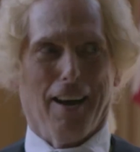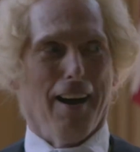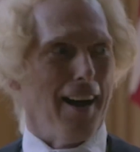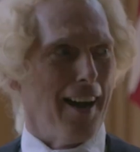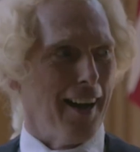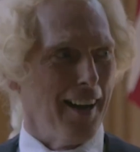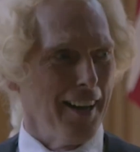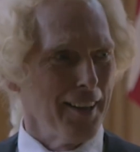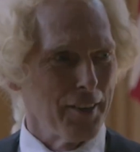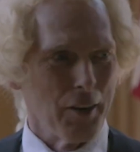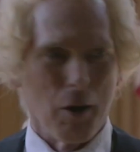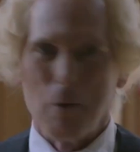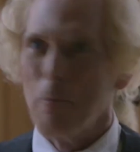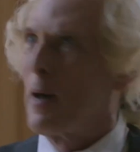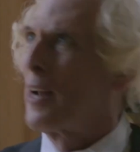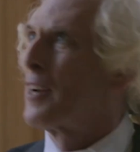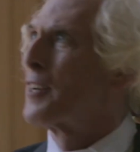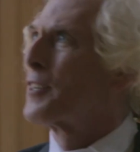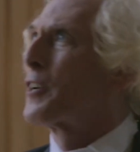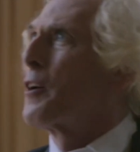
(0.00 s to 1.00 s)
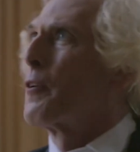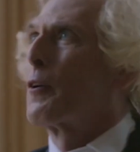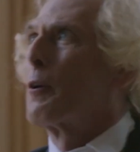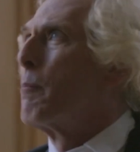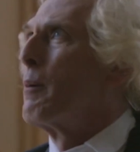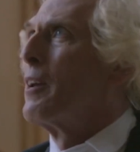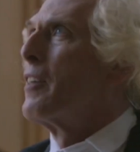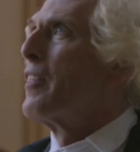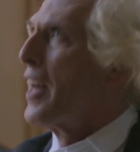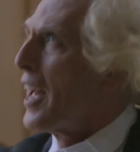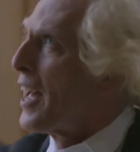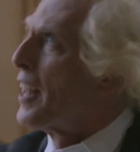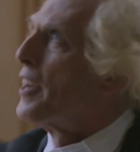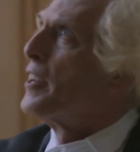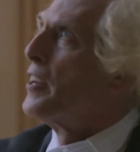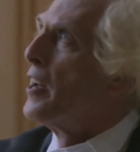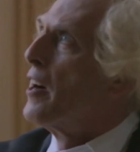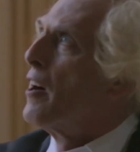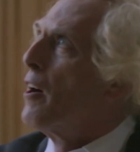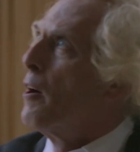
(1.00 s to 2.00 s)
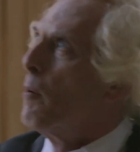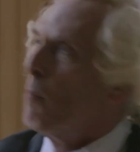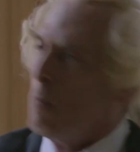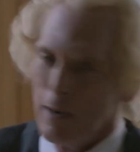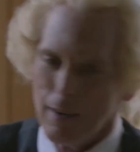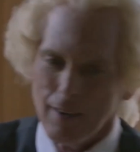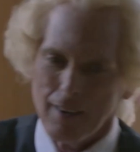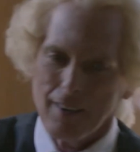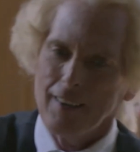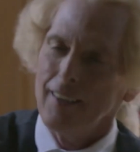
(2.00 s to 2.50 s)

duh, nobody's gonna be that dumb.